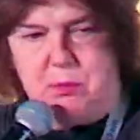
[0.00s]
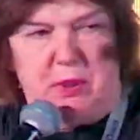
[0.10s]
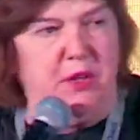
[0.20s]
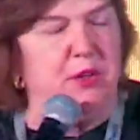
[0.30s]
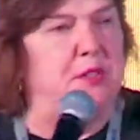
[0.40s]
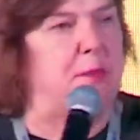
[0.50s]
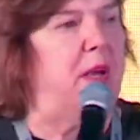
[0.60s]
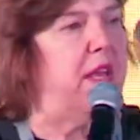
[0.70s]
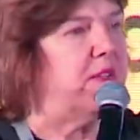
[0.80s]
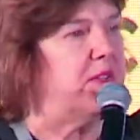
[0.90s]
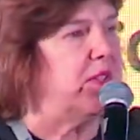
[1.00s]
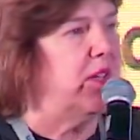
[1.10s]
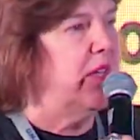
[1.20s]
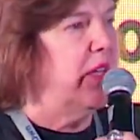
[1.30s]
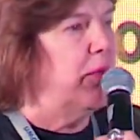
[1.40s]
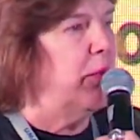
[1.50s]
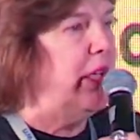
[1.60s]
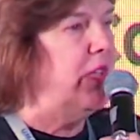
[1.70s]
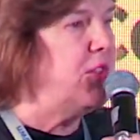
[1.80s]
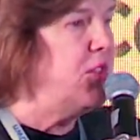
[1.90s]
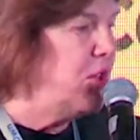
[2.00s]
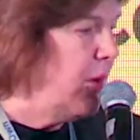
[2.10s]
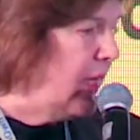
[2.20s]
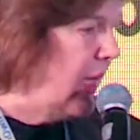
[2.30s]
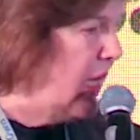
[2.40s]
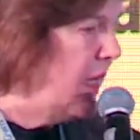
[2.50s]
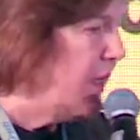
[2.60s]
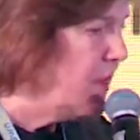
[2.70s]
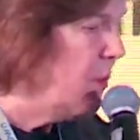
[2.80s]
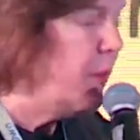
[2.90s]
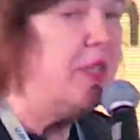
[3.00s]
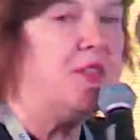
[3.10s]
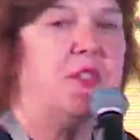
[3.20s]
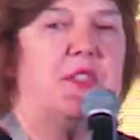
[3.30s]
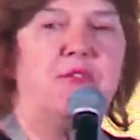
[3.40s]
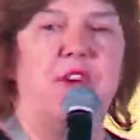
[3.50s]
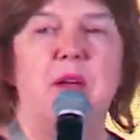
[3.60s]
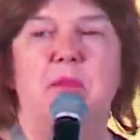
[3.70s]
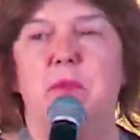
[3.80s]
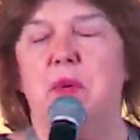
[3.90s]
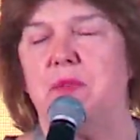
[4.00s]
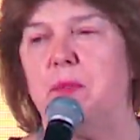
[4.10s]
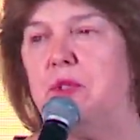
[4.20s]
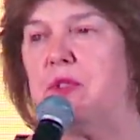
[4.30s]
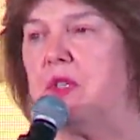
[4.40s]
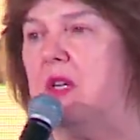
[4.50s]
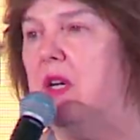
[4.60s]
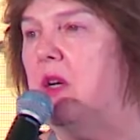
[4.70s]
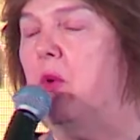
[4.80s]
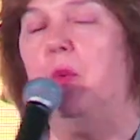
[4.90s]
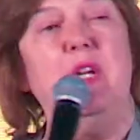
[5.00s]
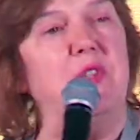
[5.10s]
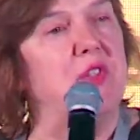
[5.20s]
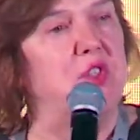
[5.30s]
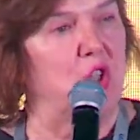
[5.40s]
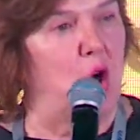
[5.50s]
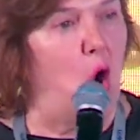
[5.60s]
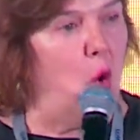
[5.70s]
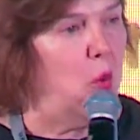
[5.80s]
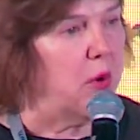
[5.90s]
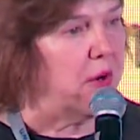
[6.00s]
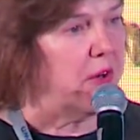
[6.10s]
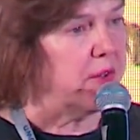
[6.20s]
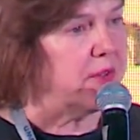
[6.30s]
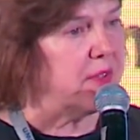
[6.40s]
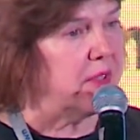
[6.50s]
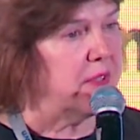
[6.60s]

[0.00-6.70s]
bigger space when we listen to our client, when we listen to family members, when we listen to coworkers.